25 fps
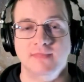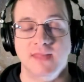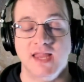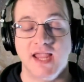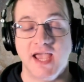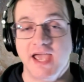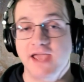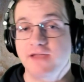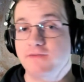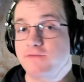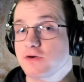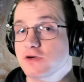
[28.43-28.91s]

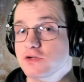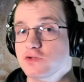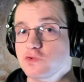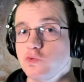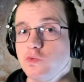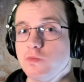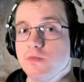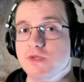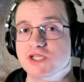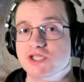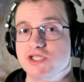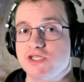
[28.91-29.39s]
A virtual
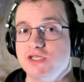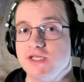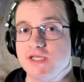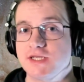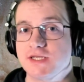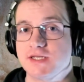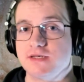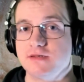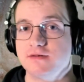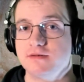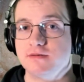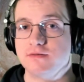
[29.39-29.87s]

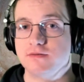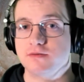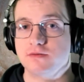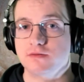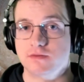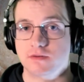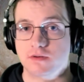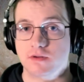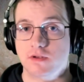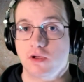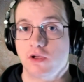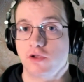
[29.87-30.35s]
machine,
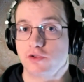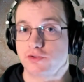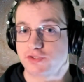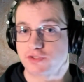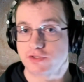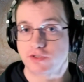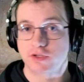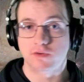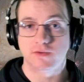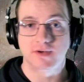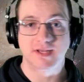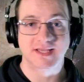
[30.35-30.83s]
also
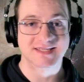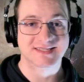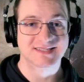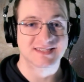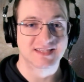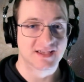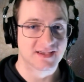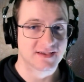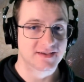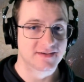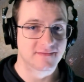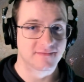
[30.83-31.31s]
known as
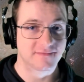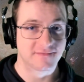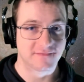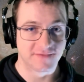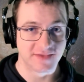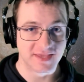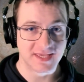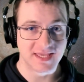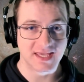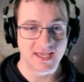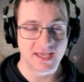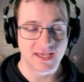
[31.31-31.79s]

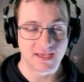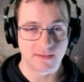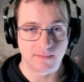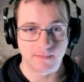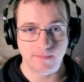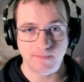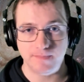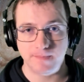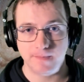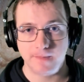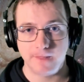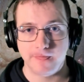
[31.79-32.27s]
VM,
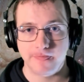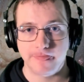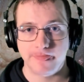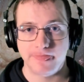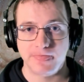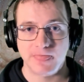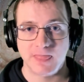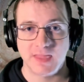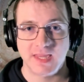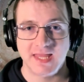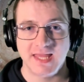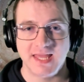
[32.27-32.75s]

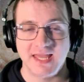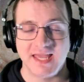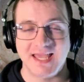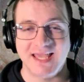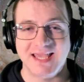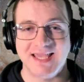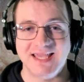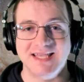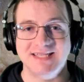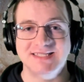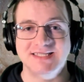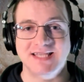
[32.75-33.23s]

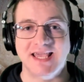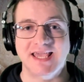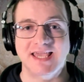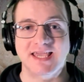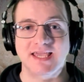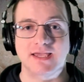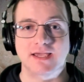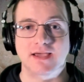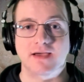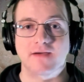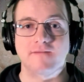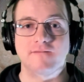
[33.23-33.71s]
is
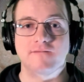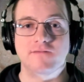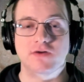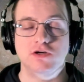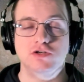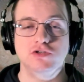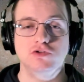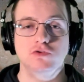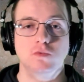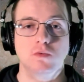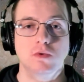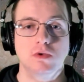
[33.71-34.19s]
a
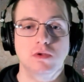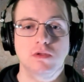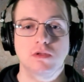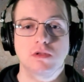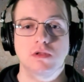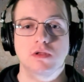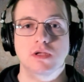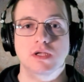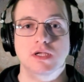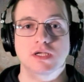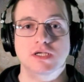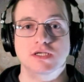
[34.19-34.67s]
virtual
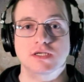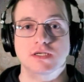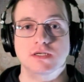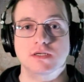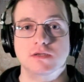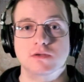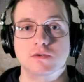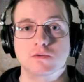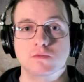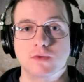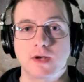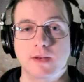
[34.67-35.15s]

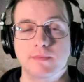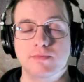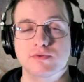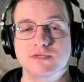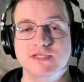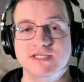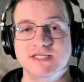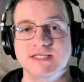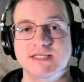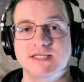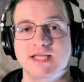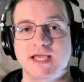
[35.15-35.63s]

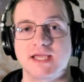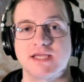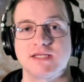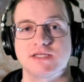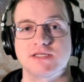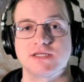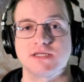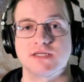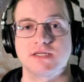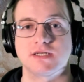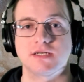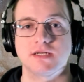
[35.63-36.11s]

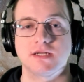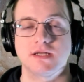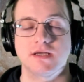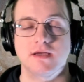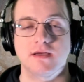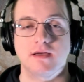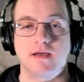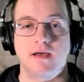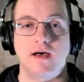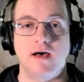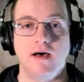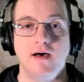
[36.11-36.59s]
representation
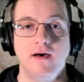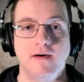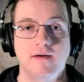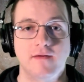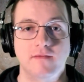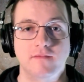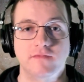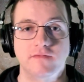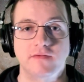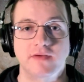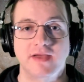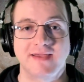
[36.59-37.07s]

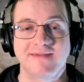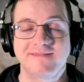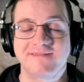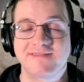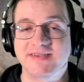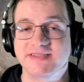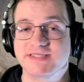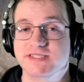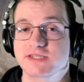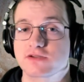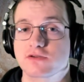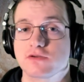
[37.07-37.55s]
of a
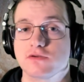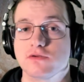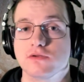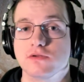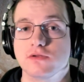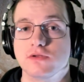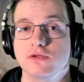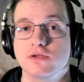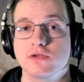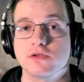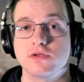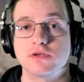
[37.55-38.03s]
physical
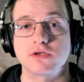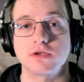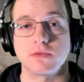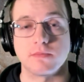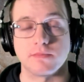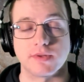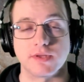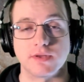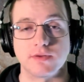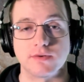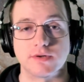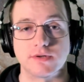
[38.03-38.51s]

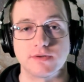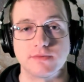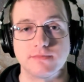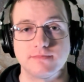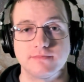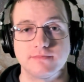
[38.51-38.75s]
computer.